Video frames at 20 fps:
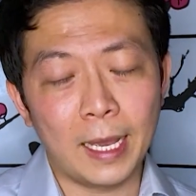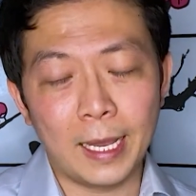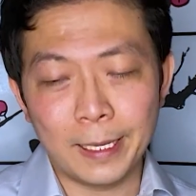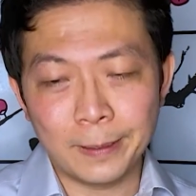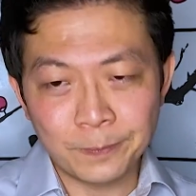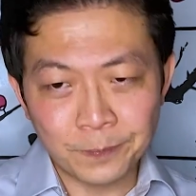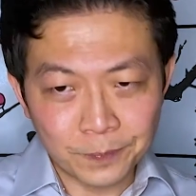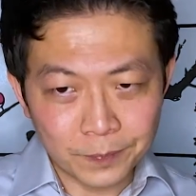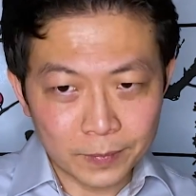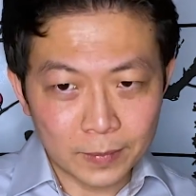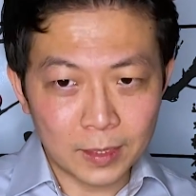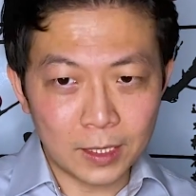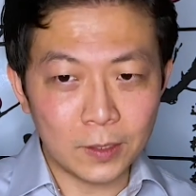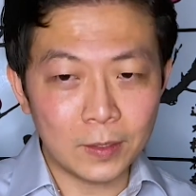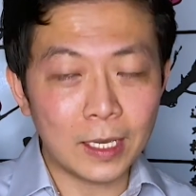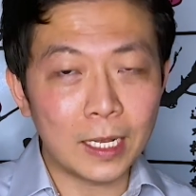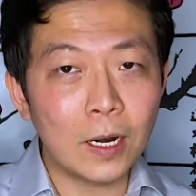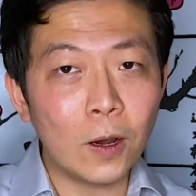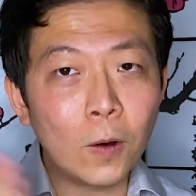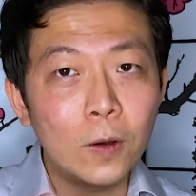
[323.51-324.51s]
Uh, you
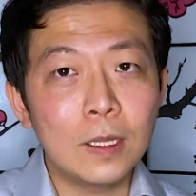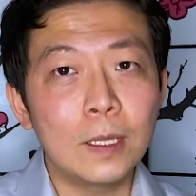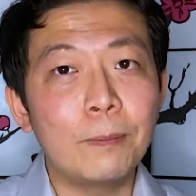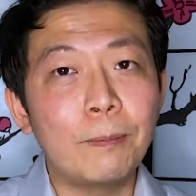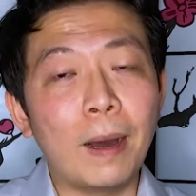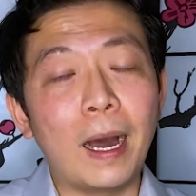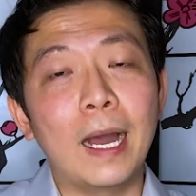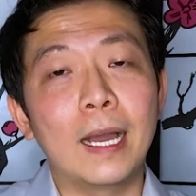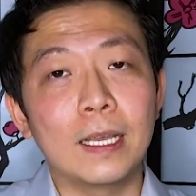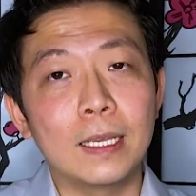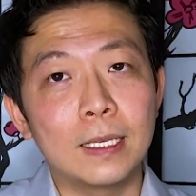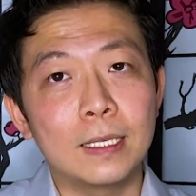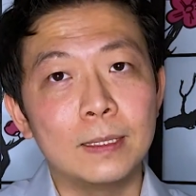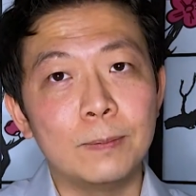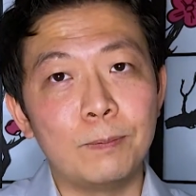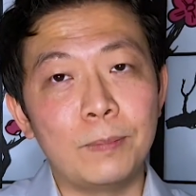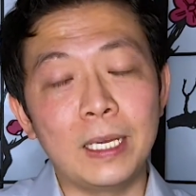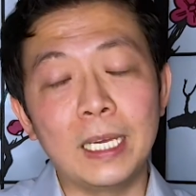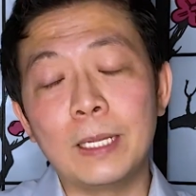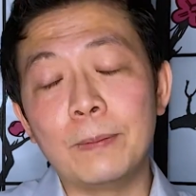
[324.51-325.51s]
can only buy
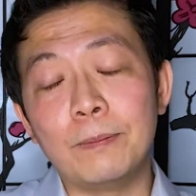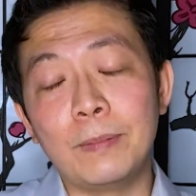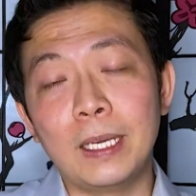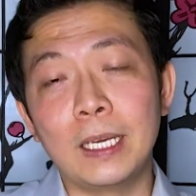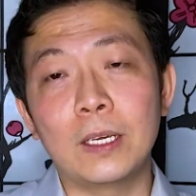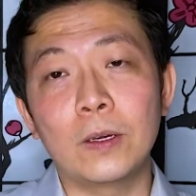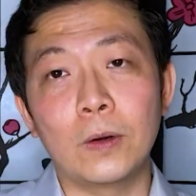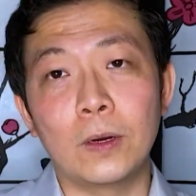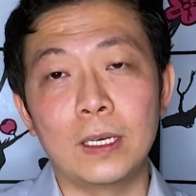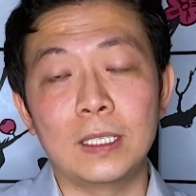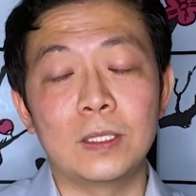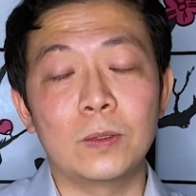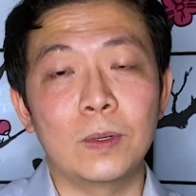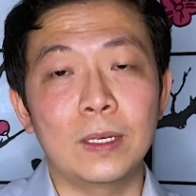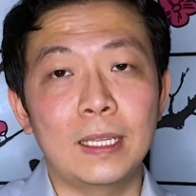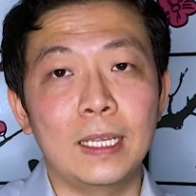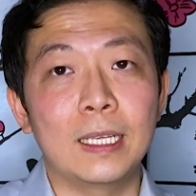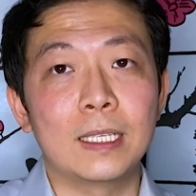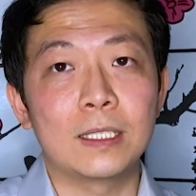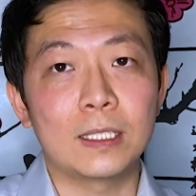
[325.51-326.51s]
BNB coins
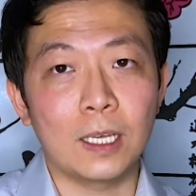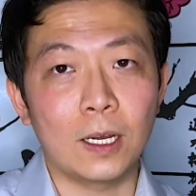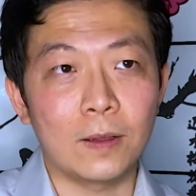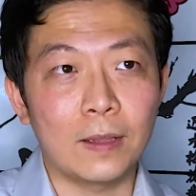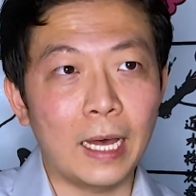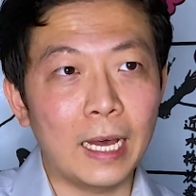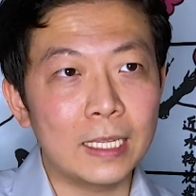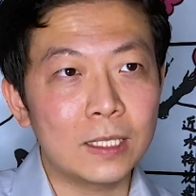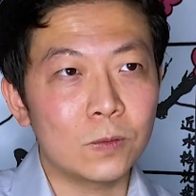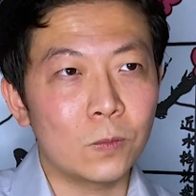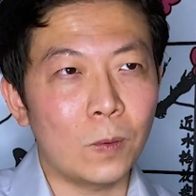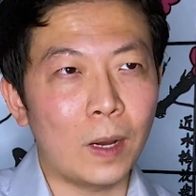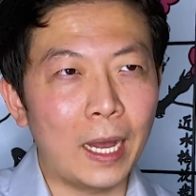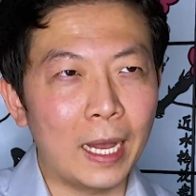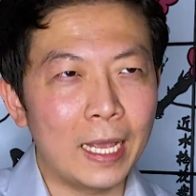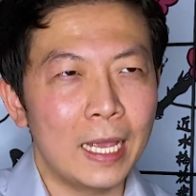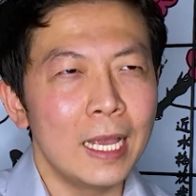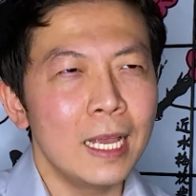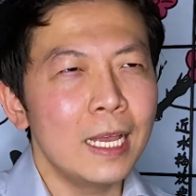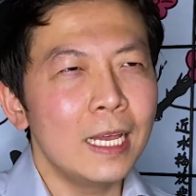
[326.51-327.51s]
with it. So that's
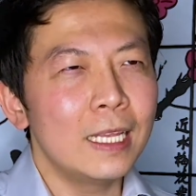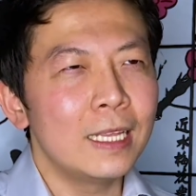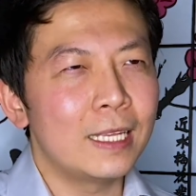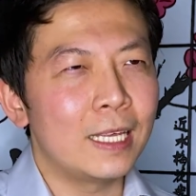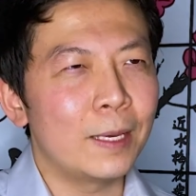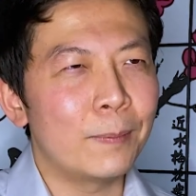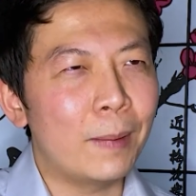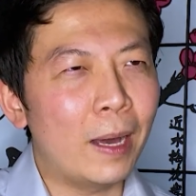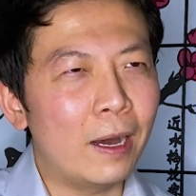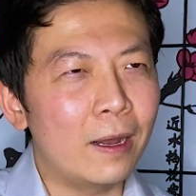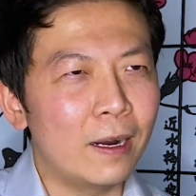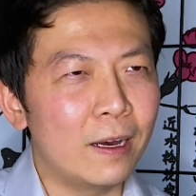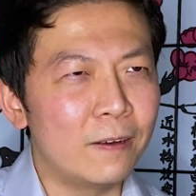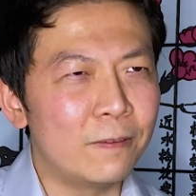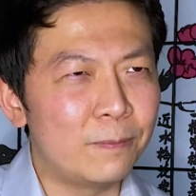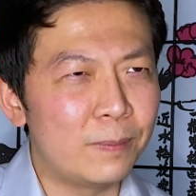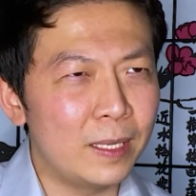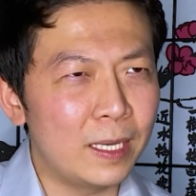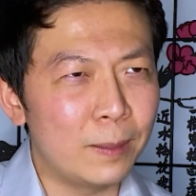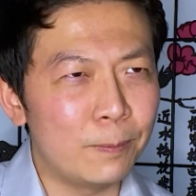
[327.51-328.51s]
why the amount
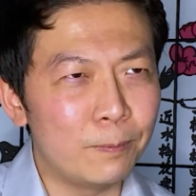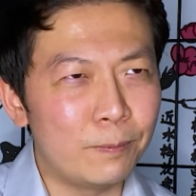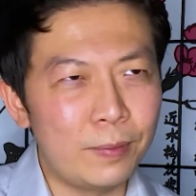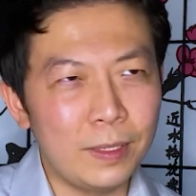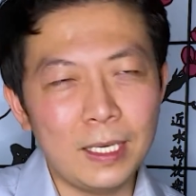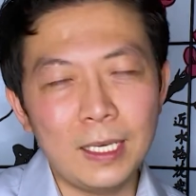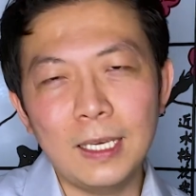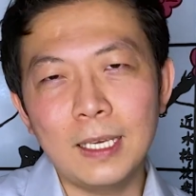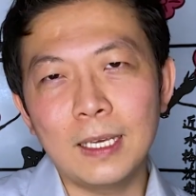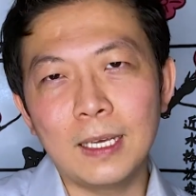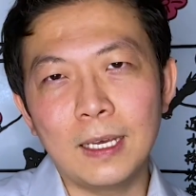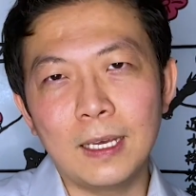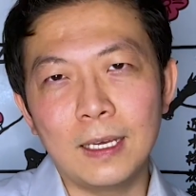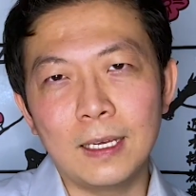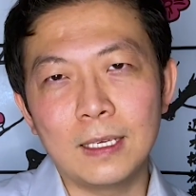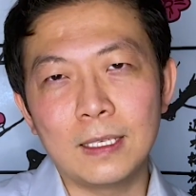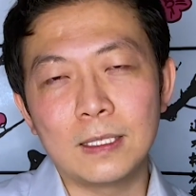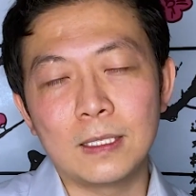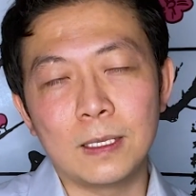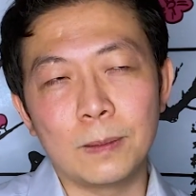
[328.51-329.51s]
of BNB
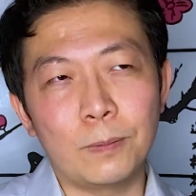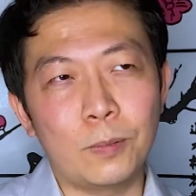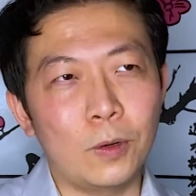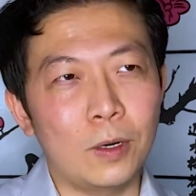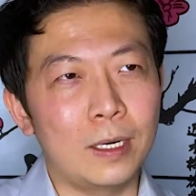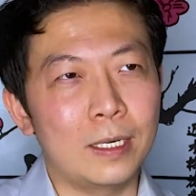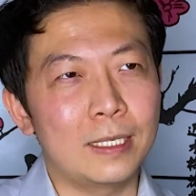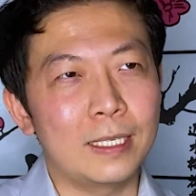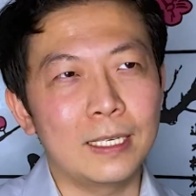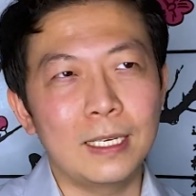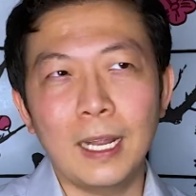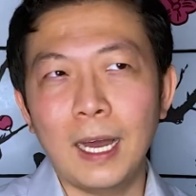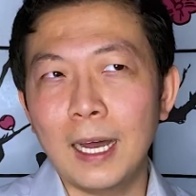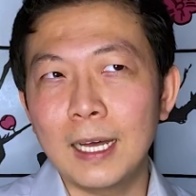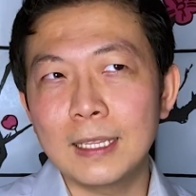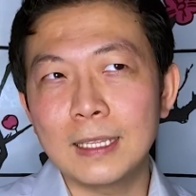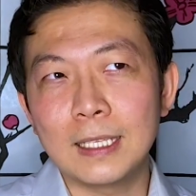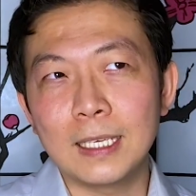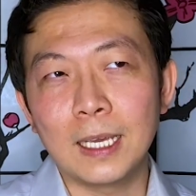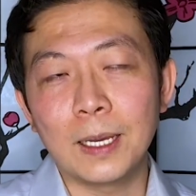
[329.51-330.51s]
is important and
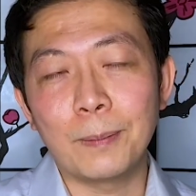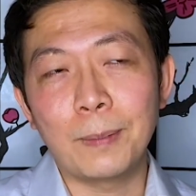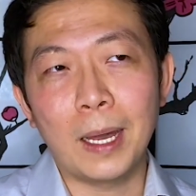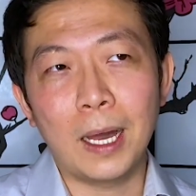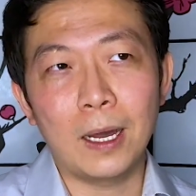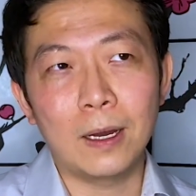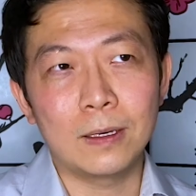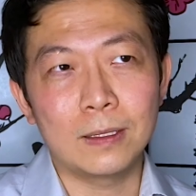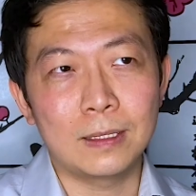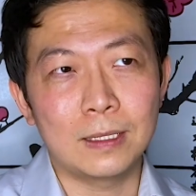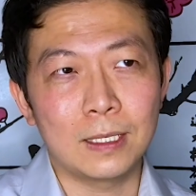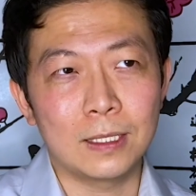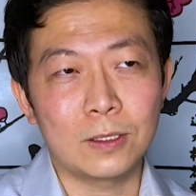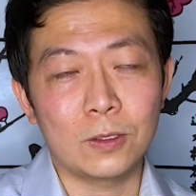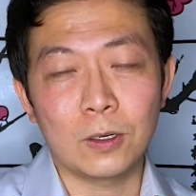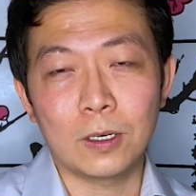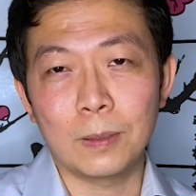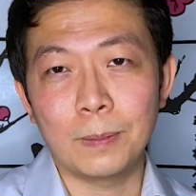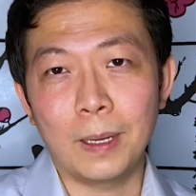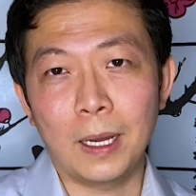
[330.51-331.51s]
not the amount, the
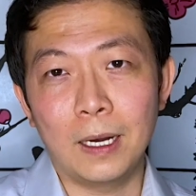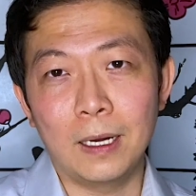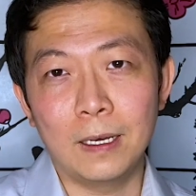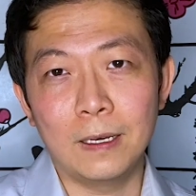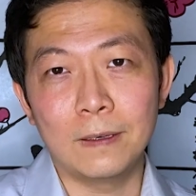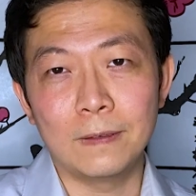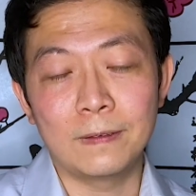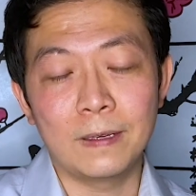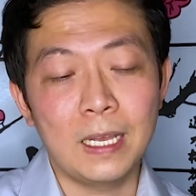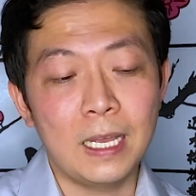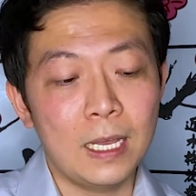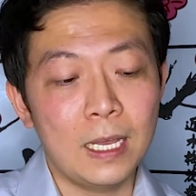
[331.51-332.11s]
total amount of